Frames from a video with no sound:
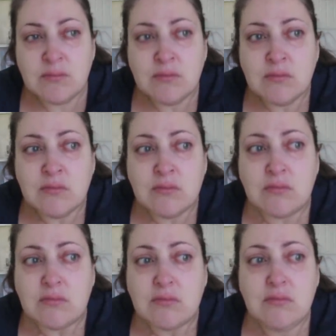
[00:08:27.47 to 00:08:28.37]

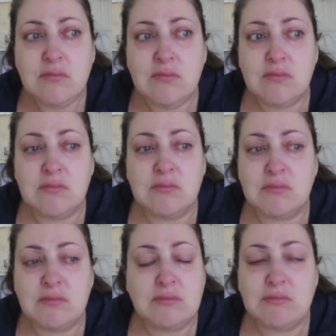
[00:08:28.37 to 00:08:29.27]

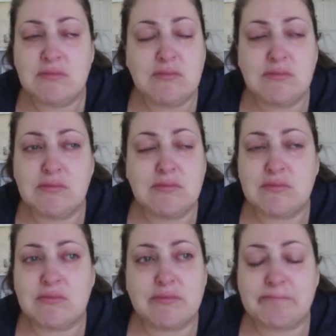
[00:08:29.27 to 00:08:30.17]
(no one is talking)